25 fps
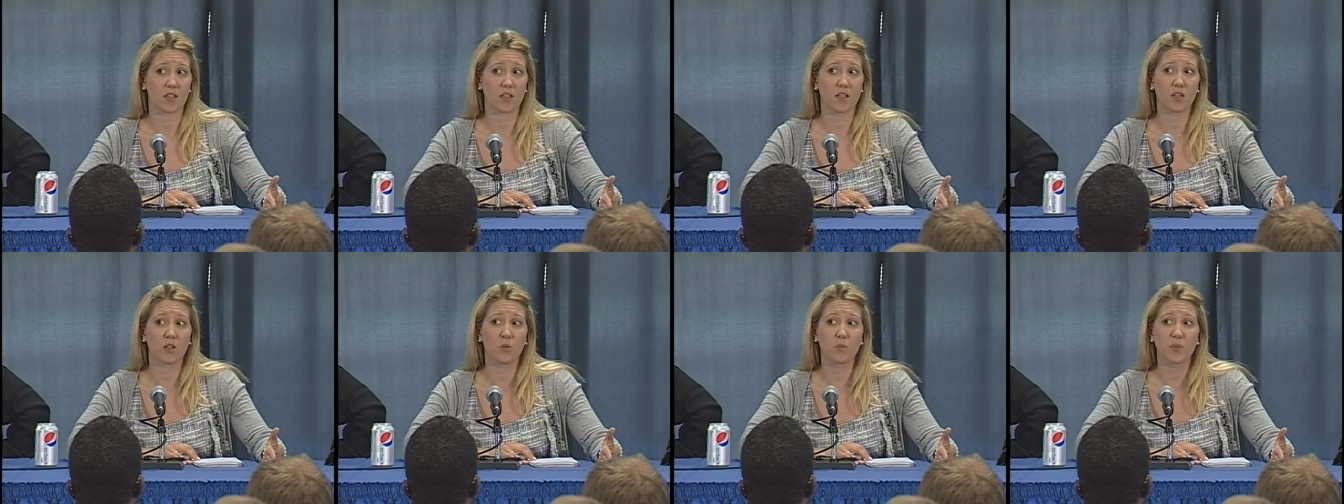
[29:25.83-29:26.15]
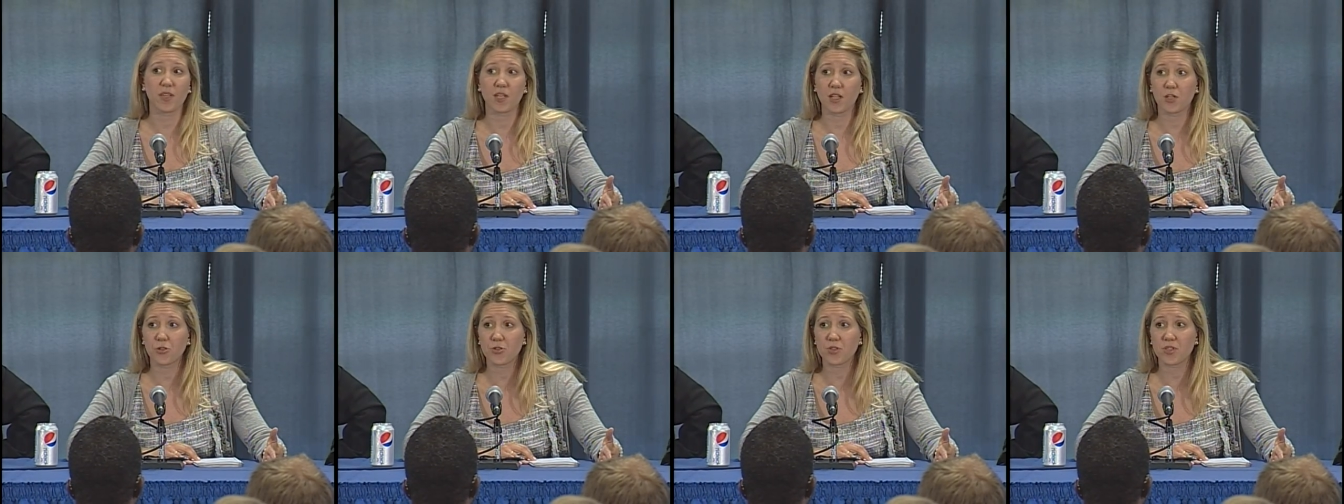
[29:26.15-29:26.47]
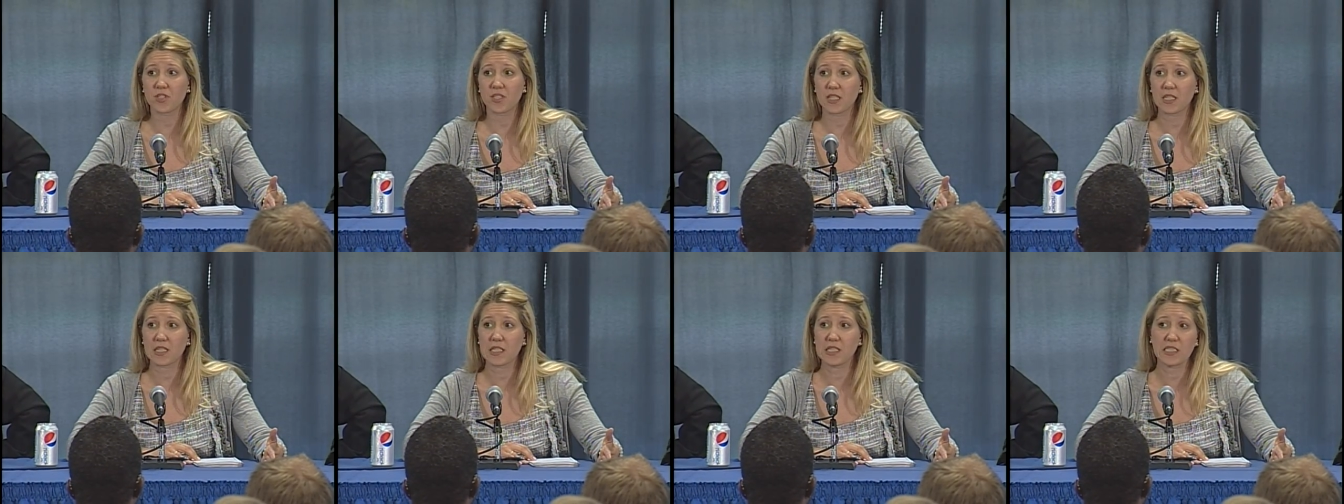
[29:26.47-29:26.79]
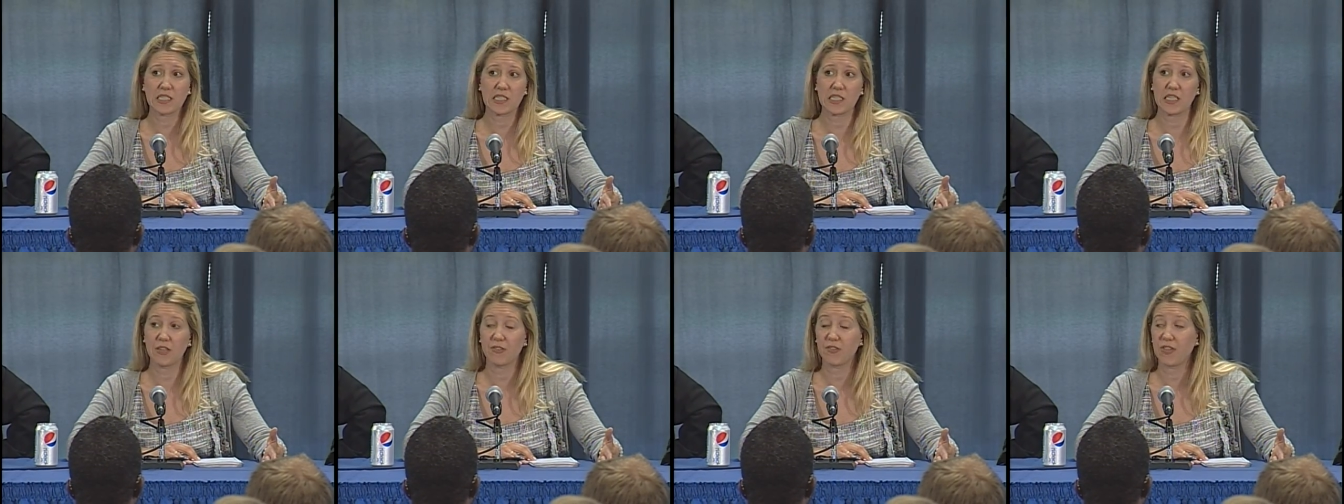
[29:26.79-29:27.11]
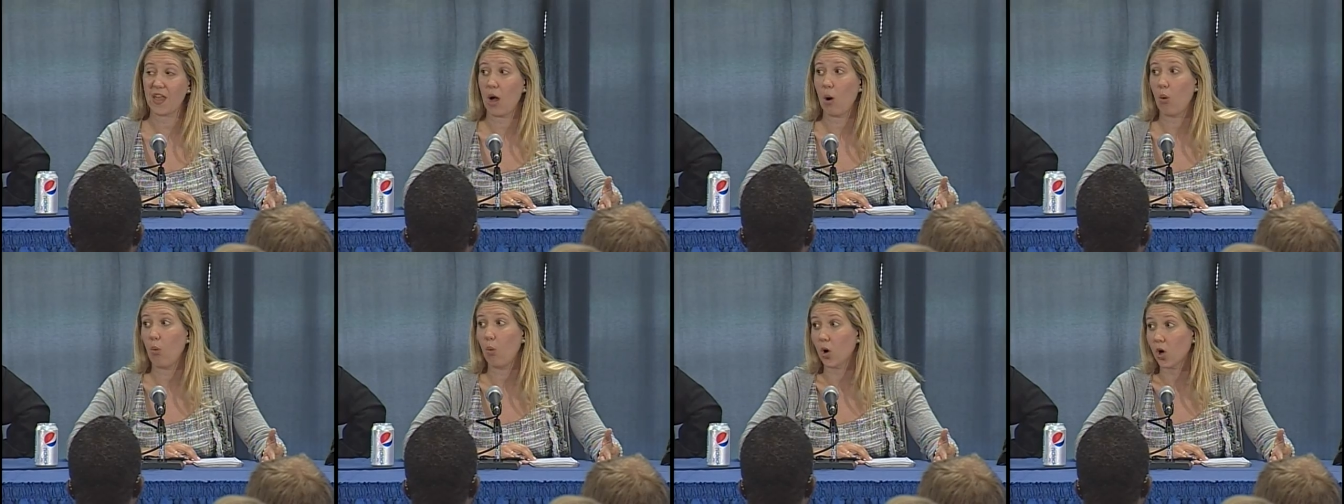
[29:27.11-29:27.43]
It'll be interesting to see if
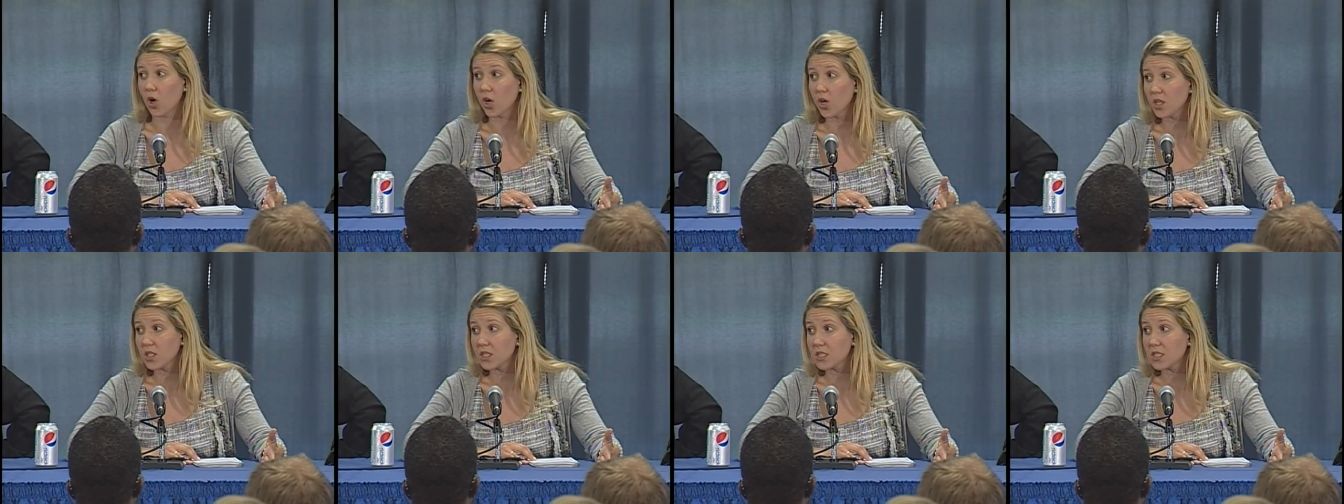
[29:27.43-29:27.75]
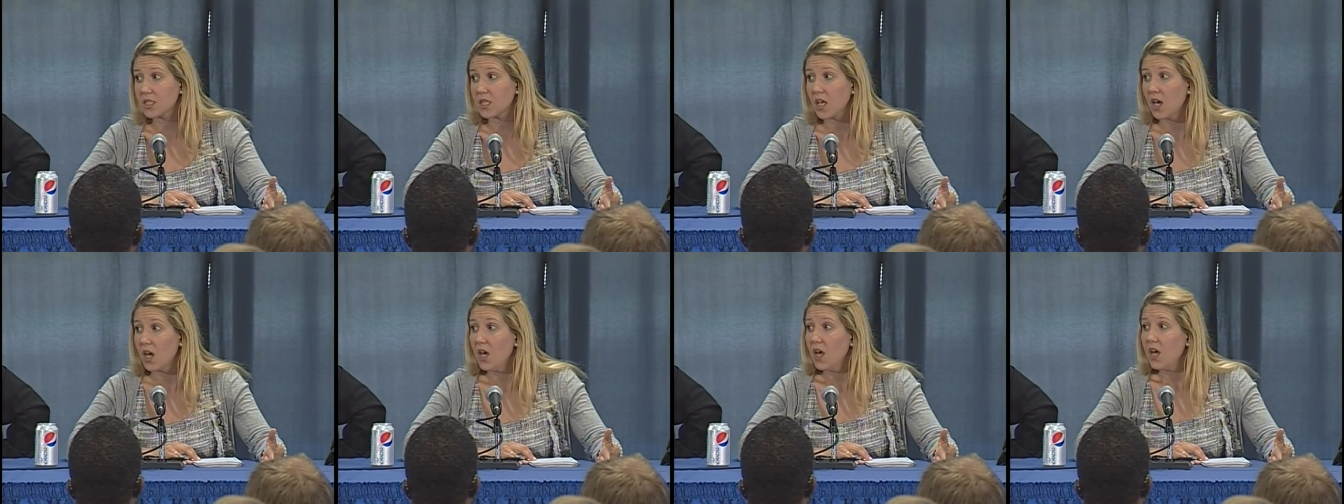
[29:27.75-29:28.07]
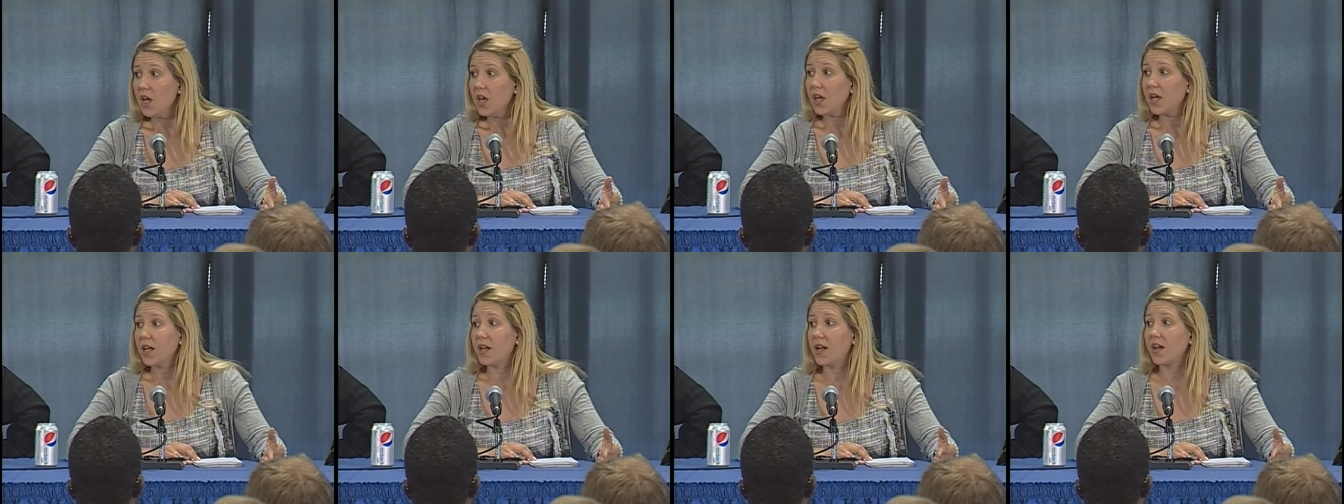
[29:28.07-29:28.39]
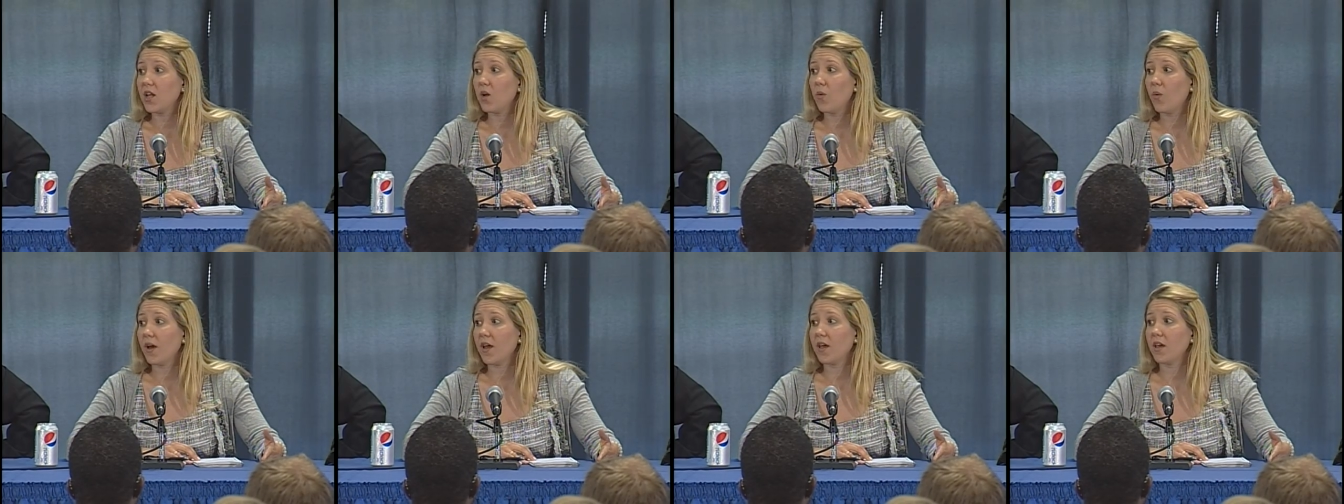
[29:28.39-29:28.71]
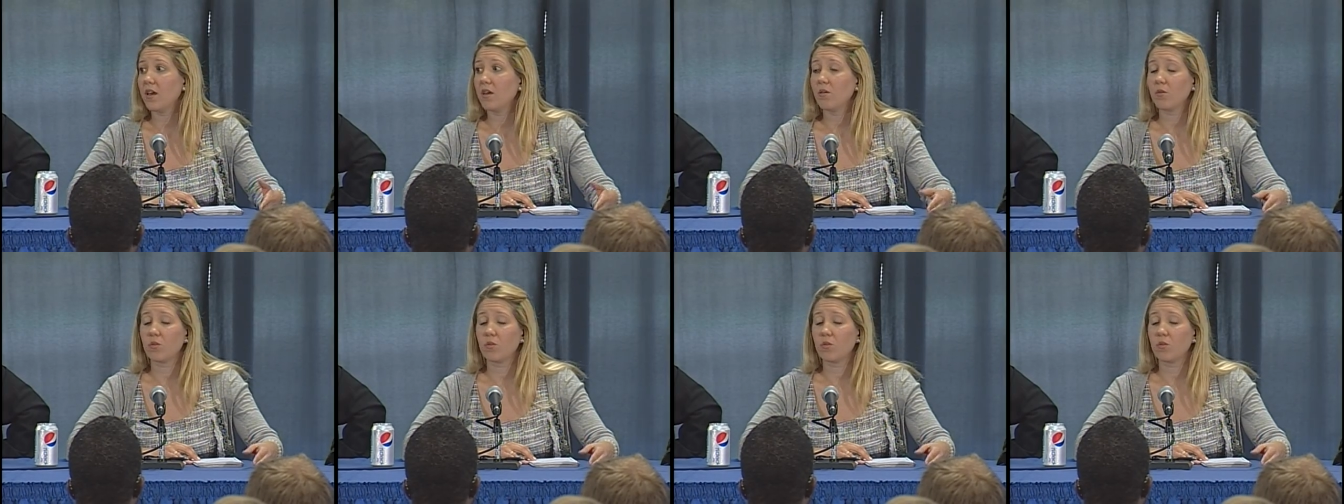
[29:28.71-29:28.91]
that works in any way.